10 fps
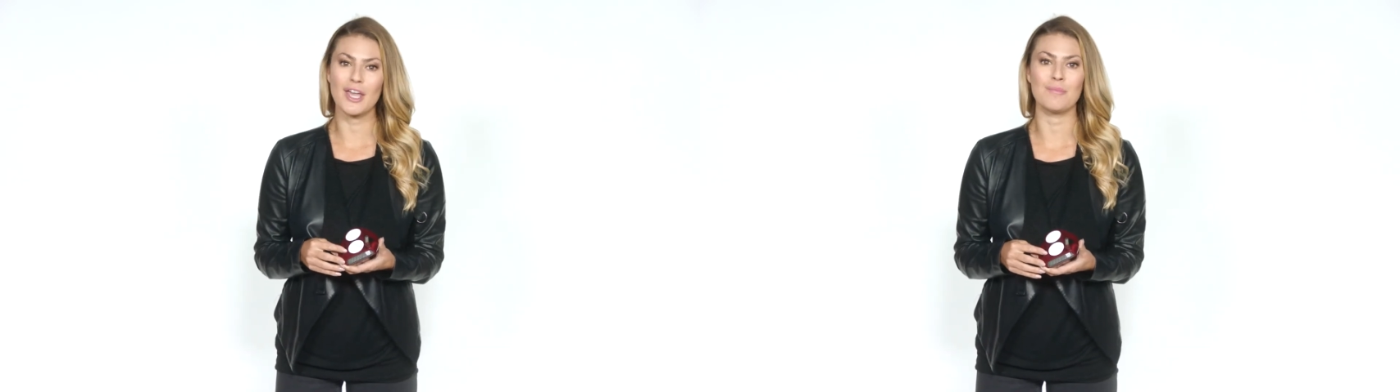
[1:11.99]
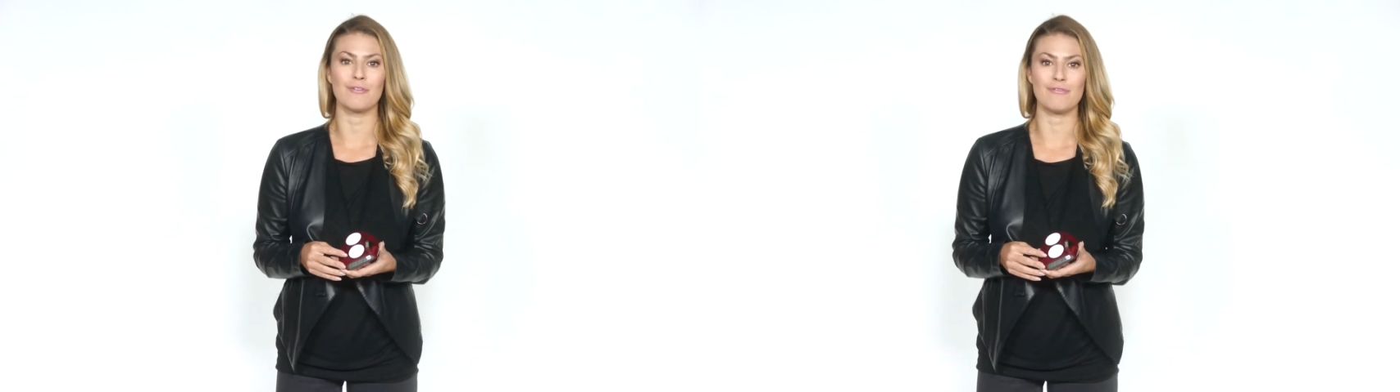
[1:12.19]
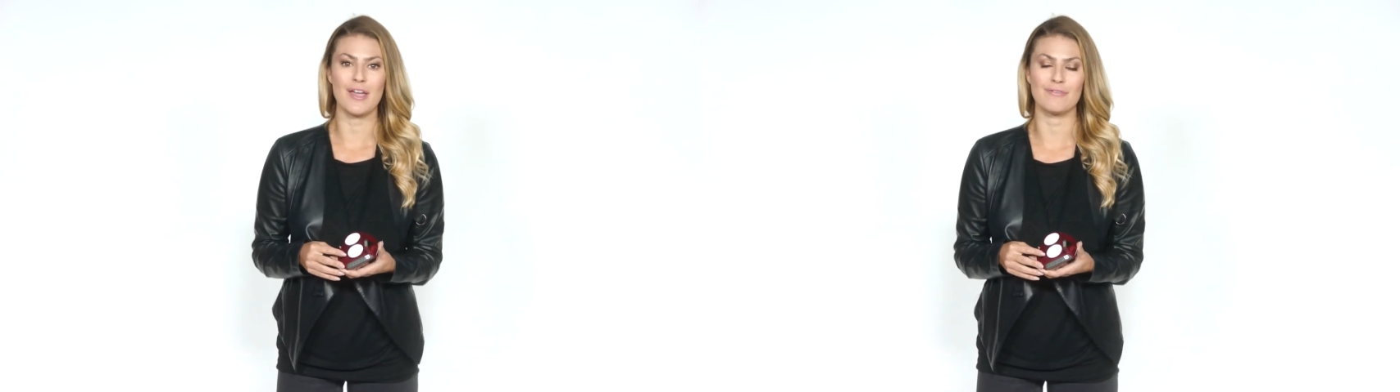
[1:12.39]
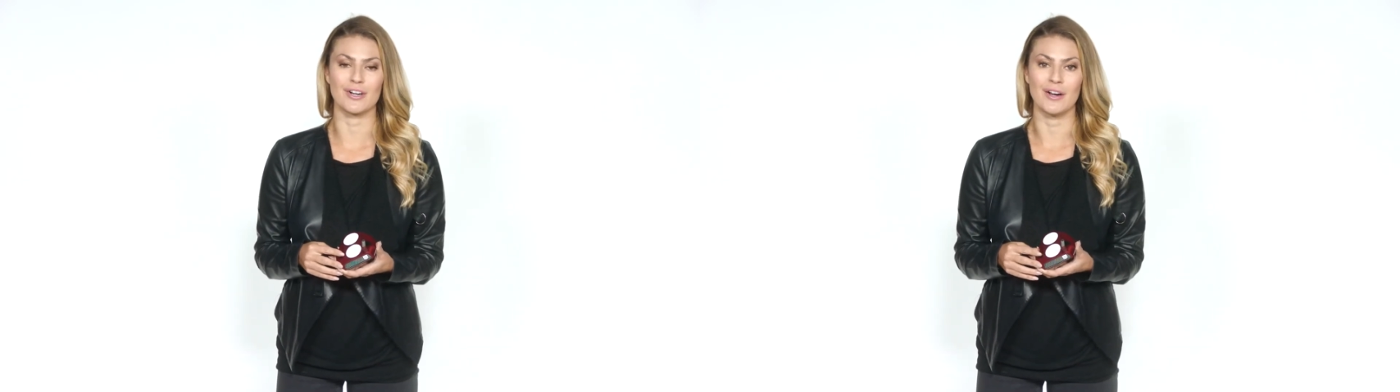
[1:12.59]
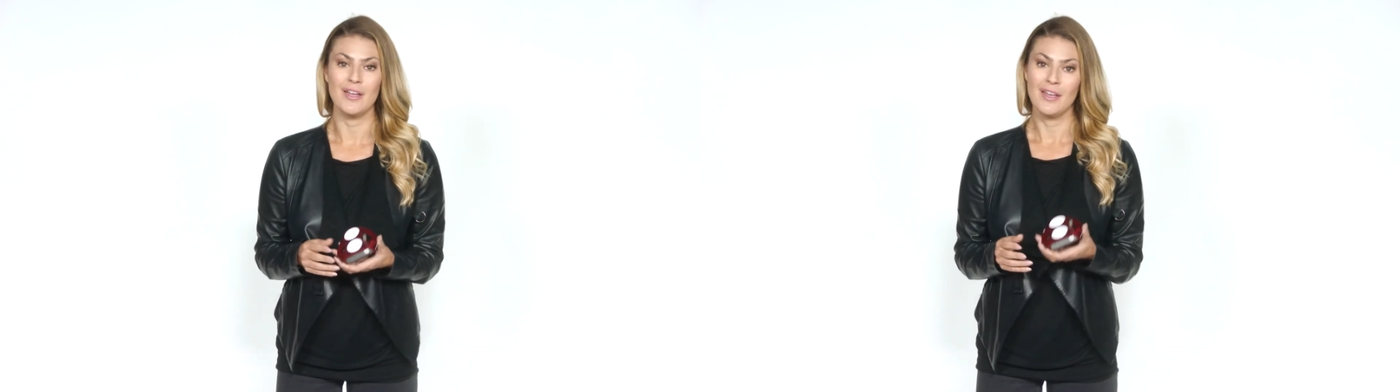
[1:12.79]
game a
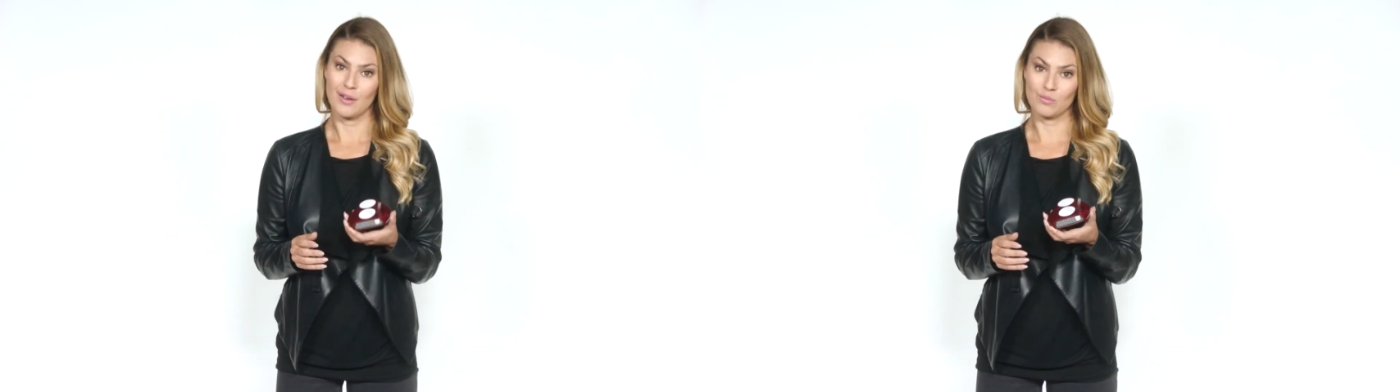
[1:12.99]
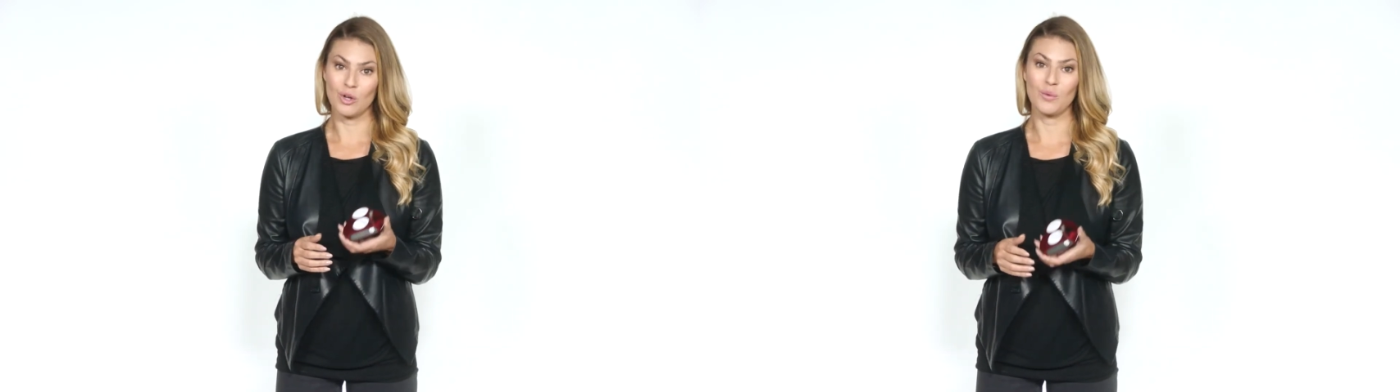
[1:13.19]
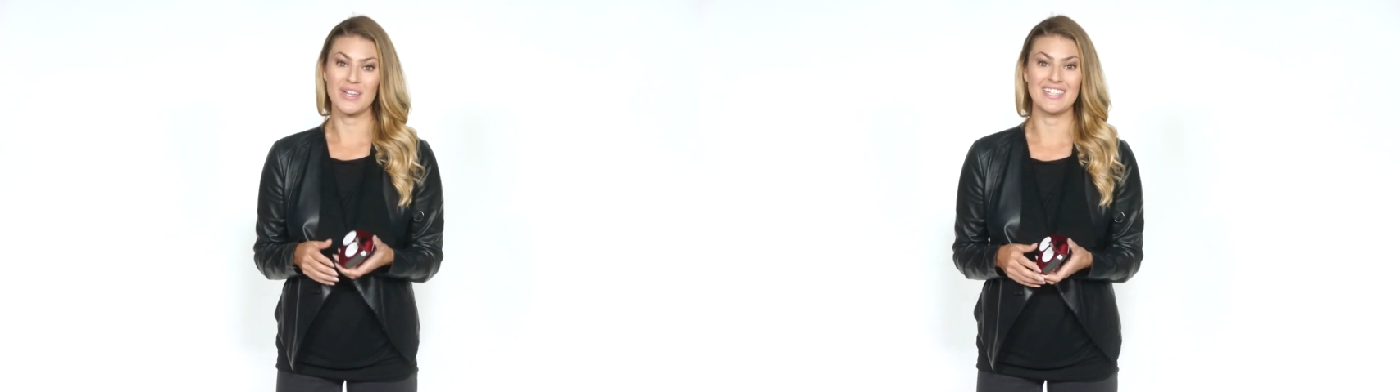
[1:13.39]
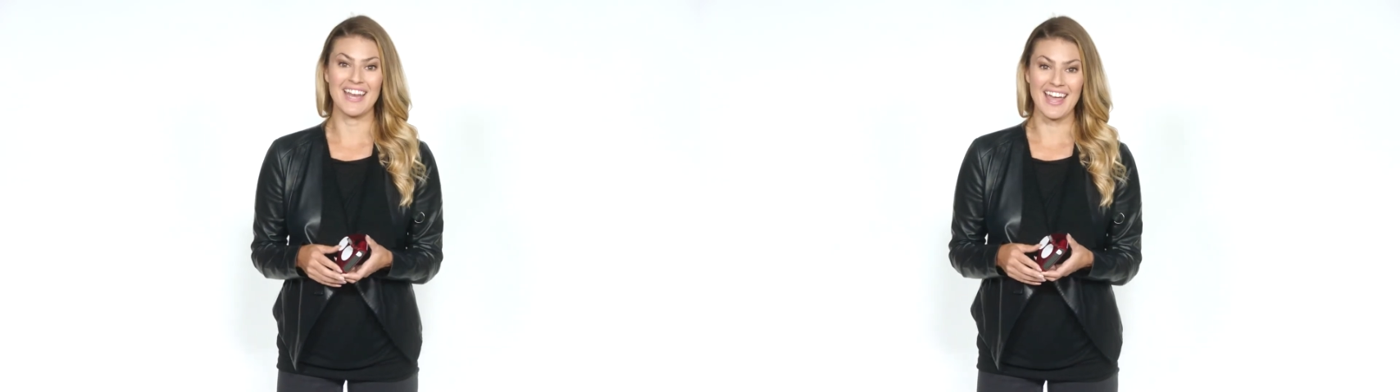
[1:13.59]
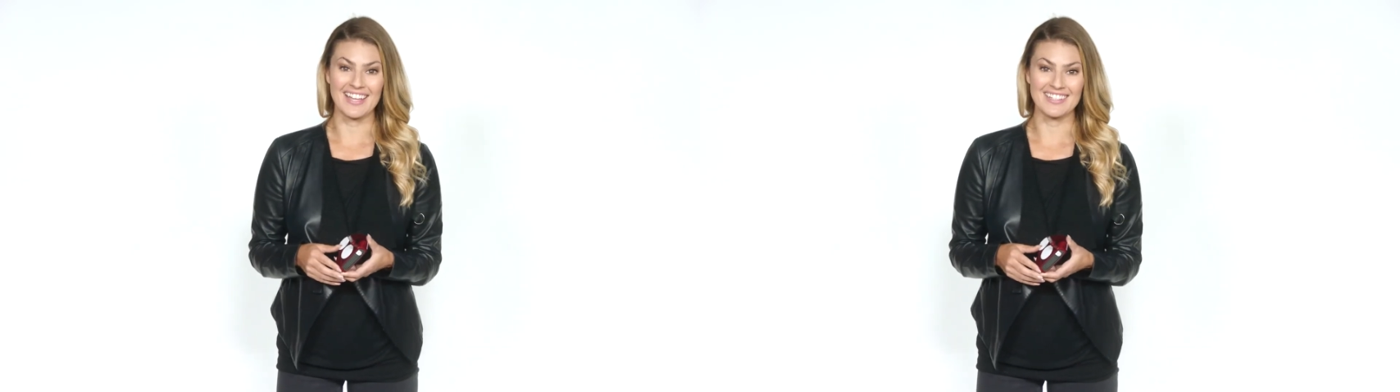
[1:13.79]
favor and roll one
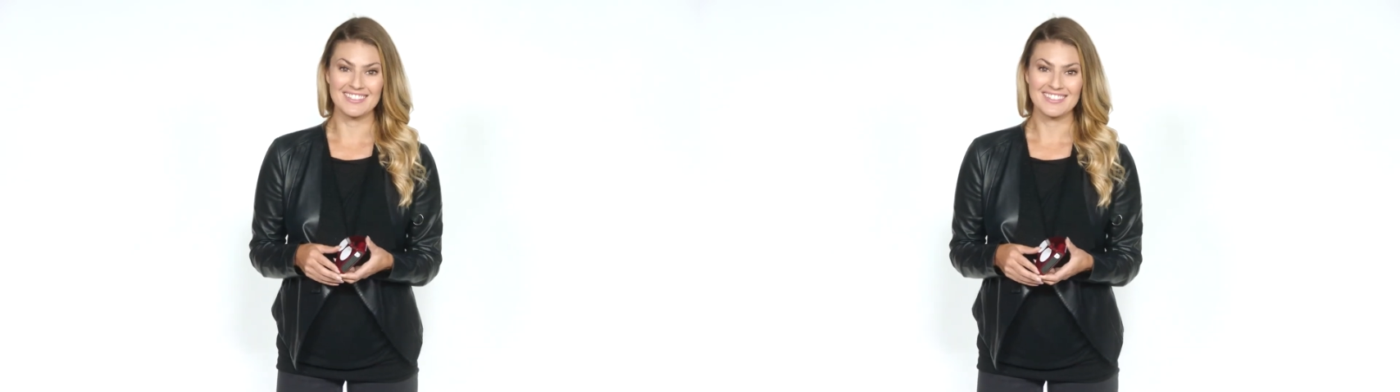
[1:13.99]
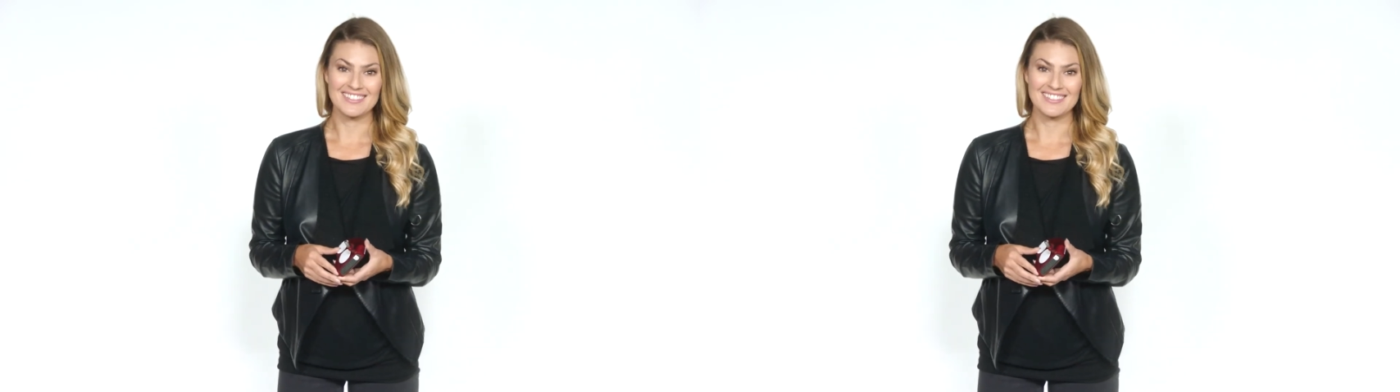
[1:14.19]
today.